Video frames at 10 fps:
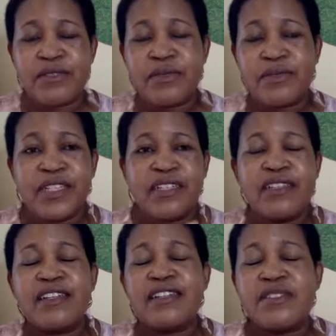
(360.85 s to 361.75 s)
So
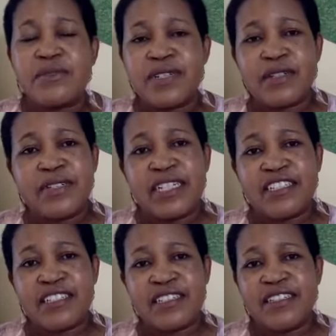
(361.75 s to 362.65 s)
that is what I want to
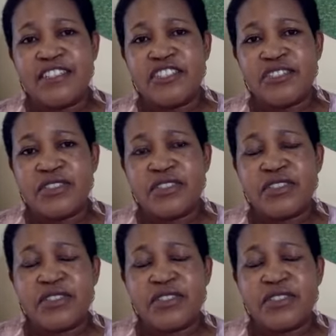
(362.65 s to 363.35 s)
challenge you to